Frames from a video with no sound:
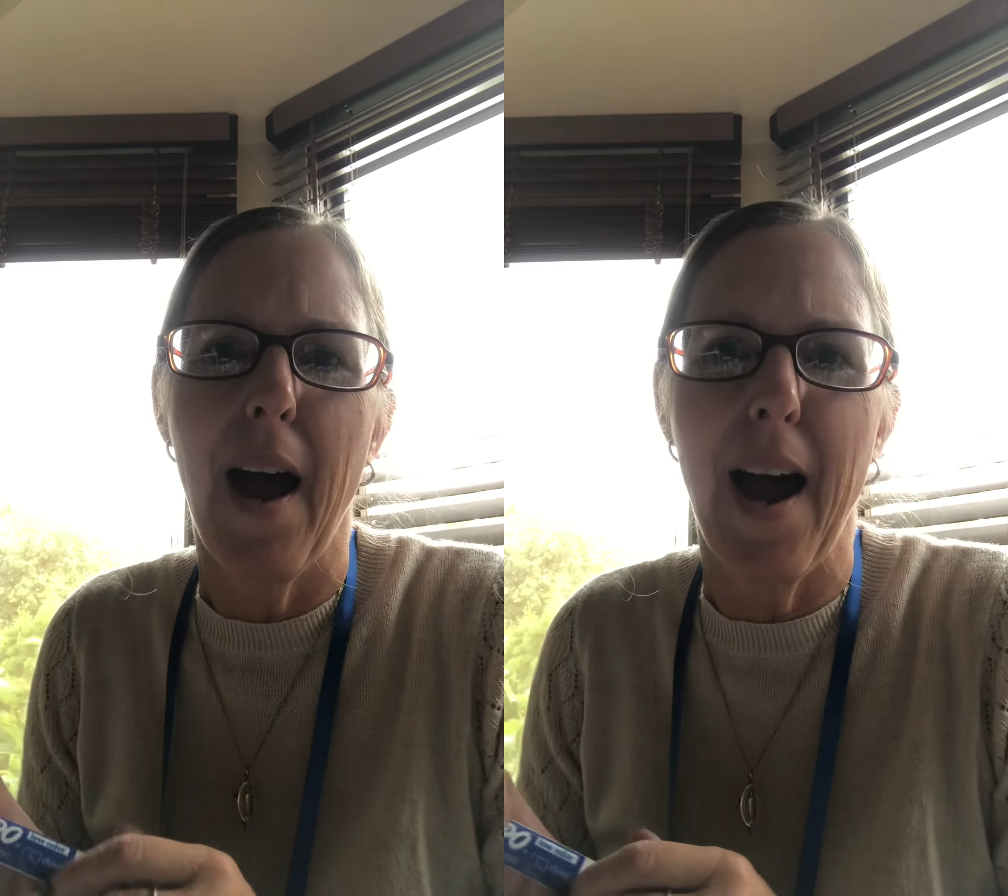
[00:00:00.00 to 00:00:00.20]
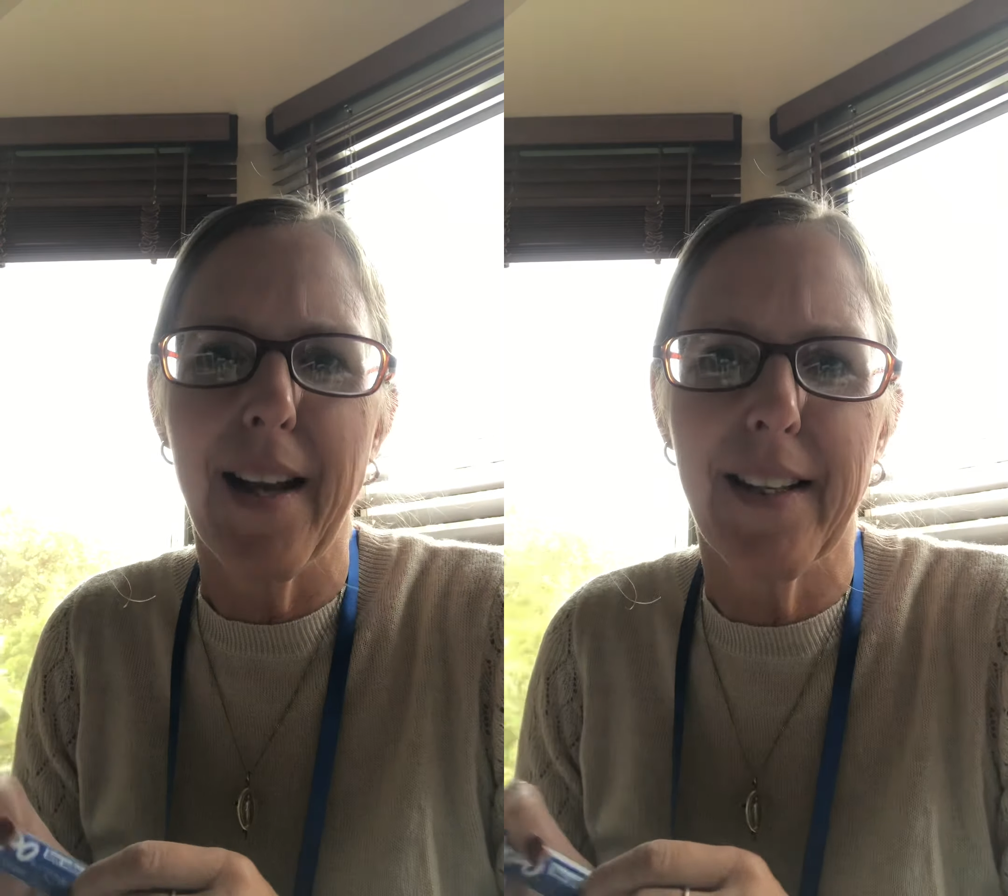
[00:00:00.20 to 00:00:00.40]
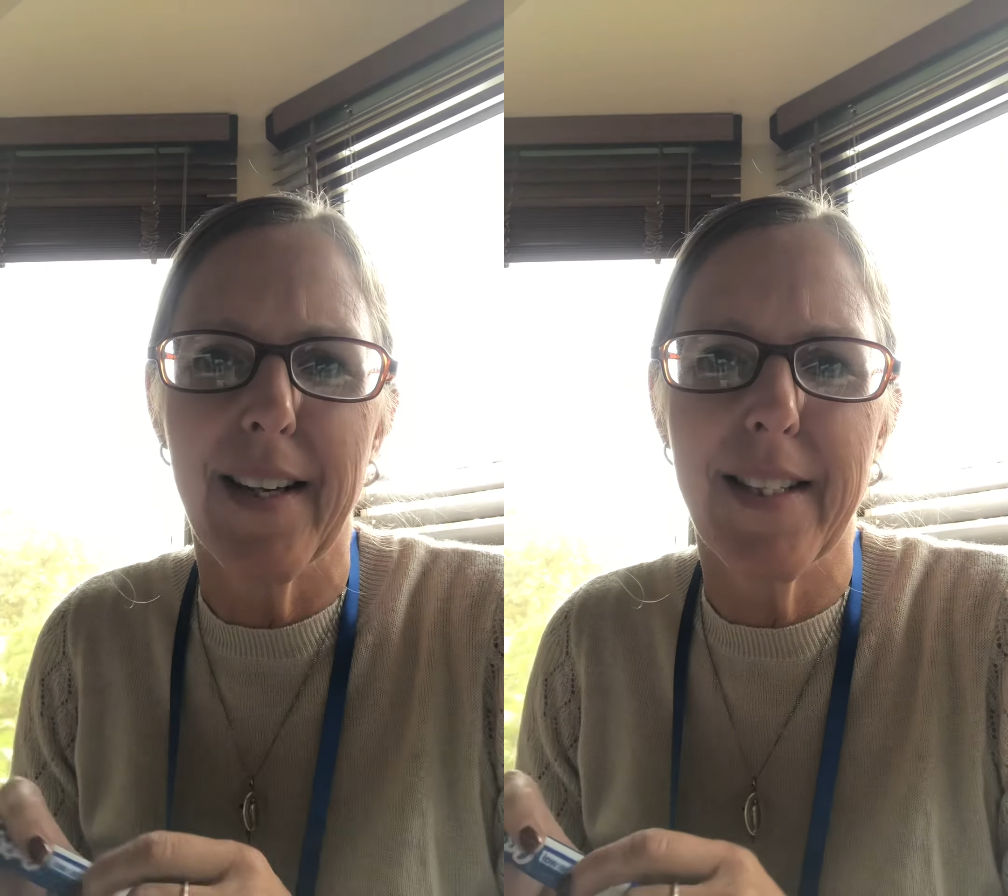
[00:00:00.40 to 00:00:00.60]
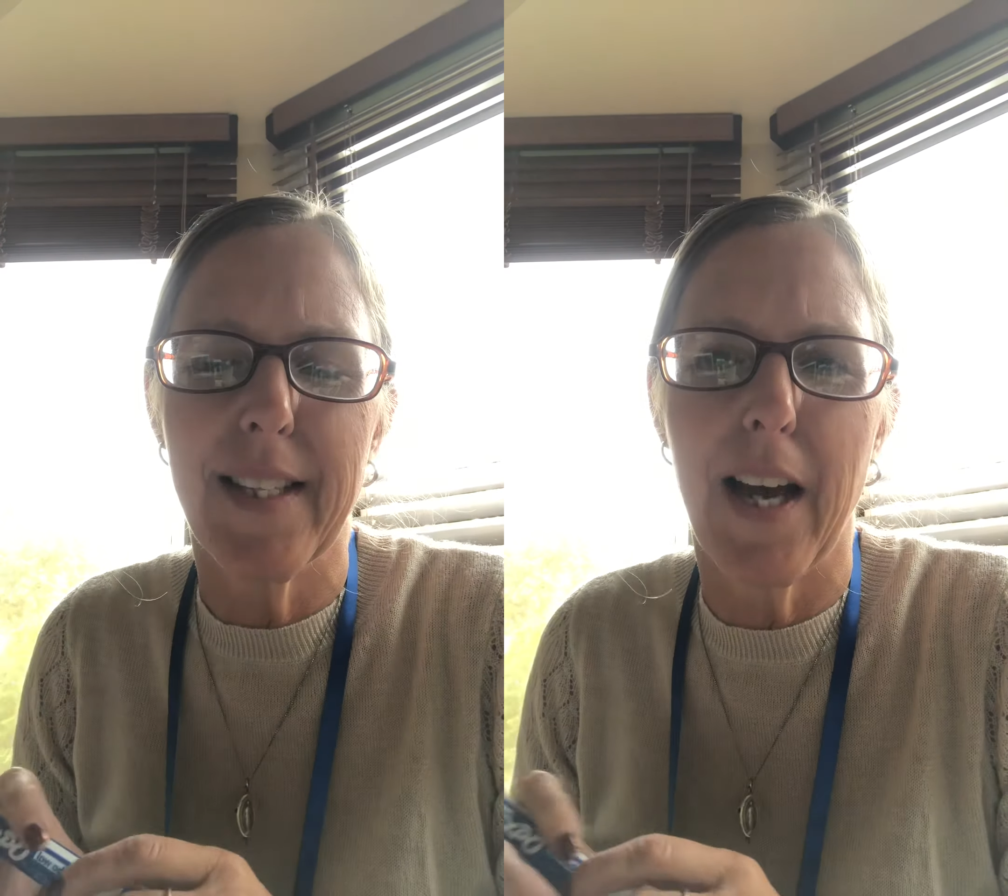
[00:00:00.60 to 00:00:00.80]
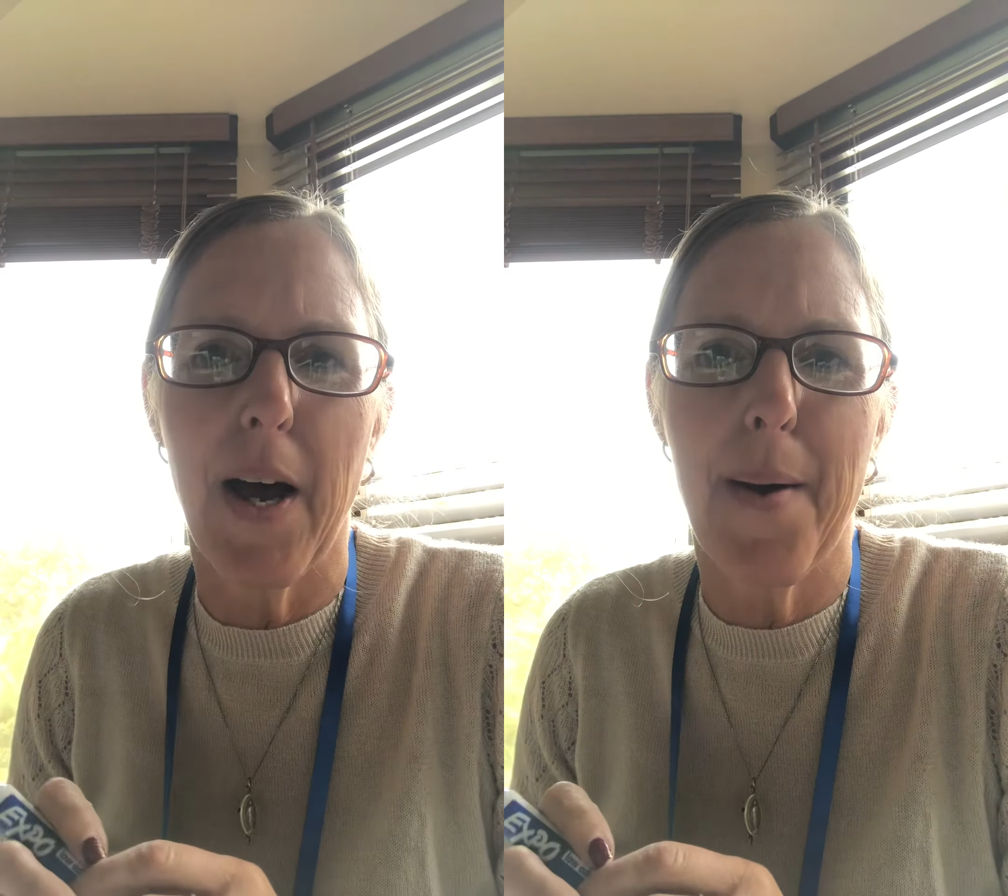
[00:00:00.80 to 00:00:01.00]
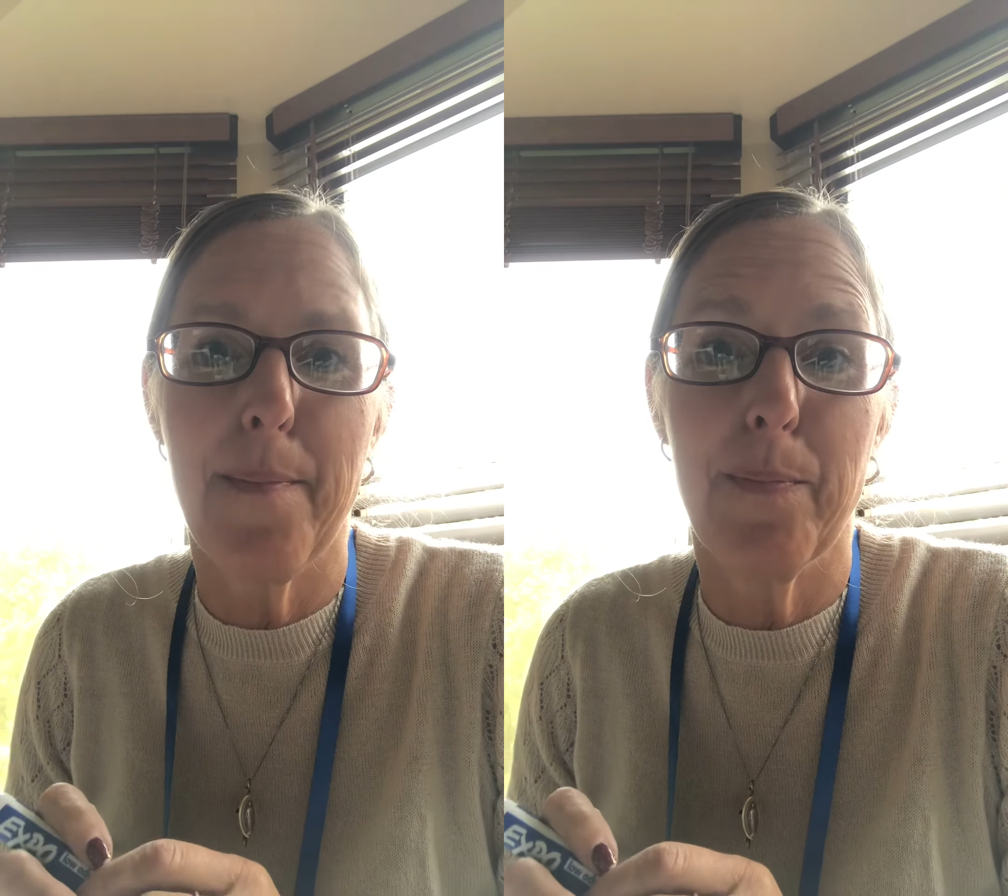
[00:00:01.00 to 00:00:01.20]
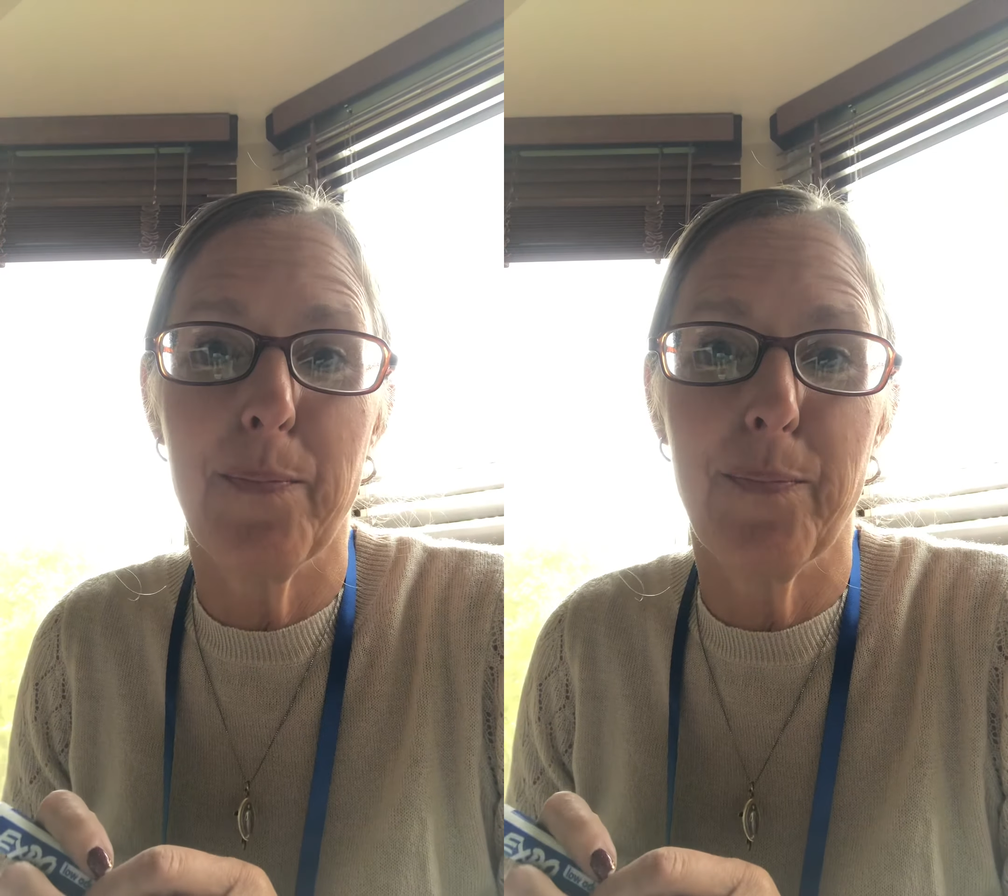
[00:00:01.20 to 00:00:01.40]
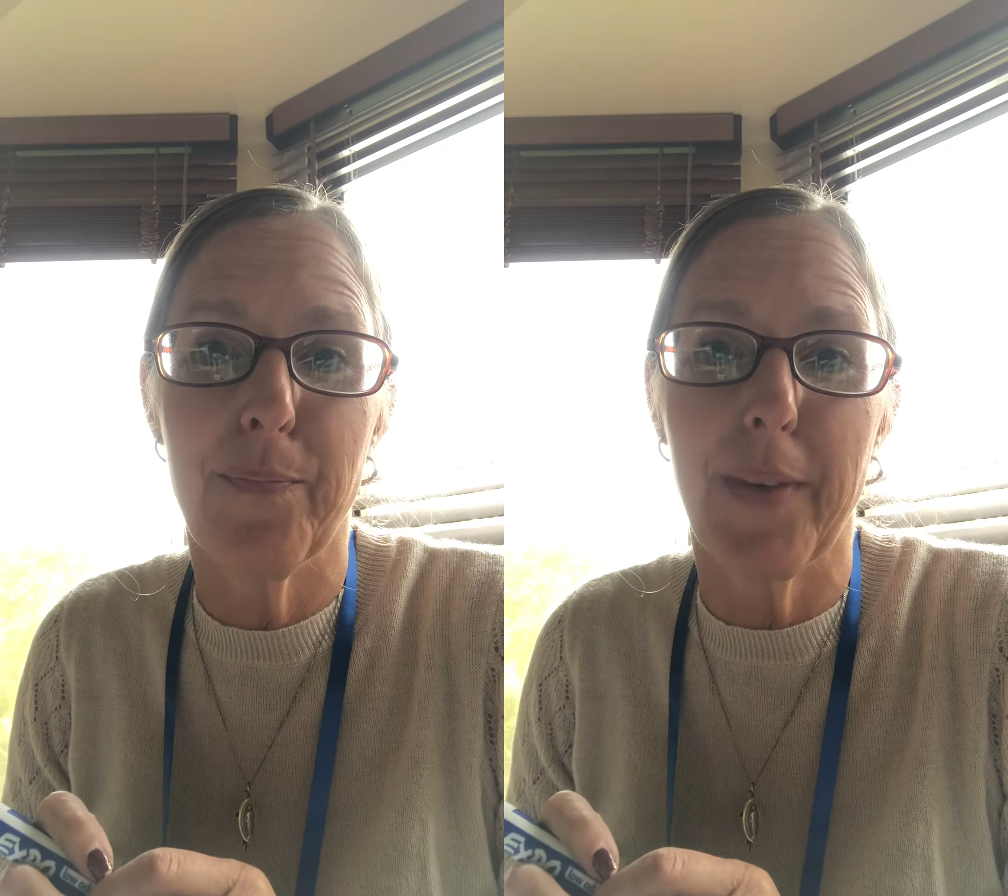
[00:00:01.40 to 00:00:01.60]
Hi class.
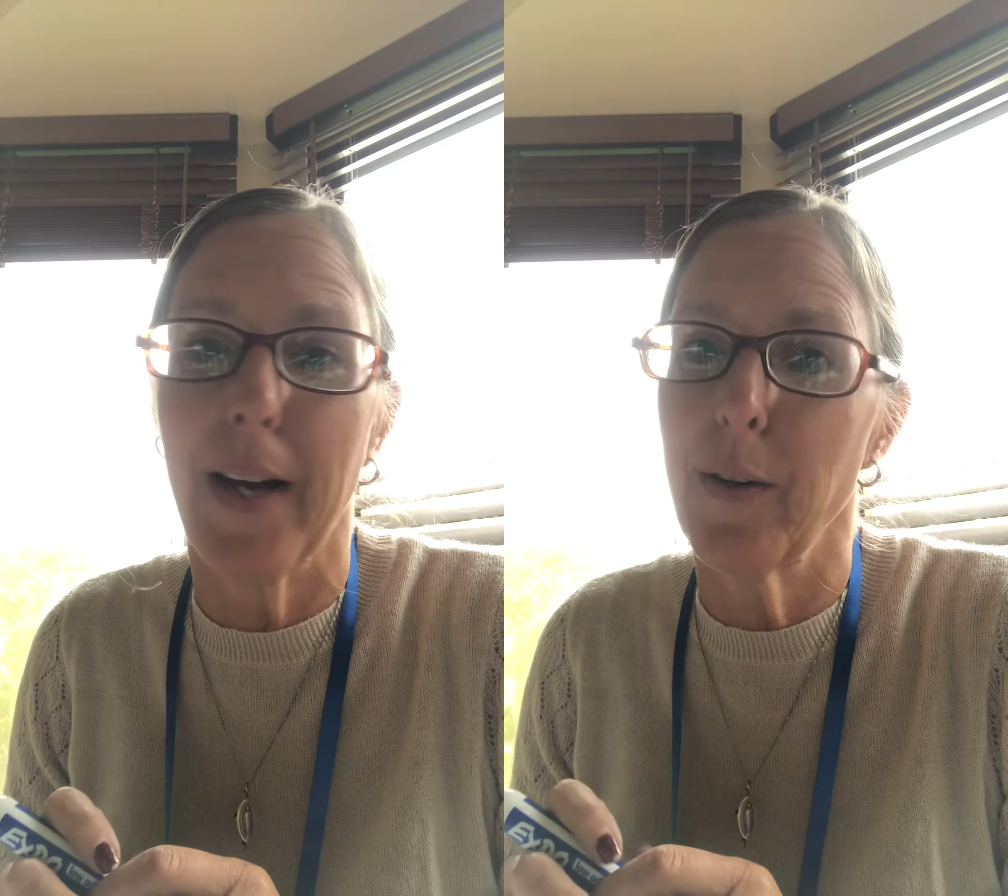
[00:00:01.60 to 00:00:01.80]
I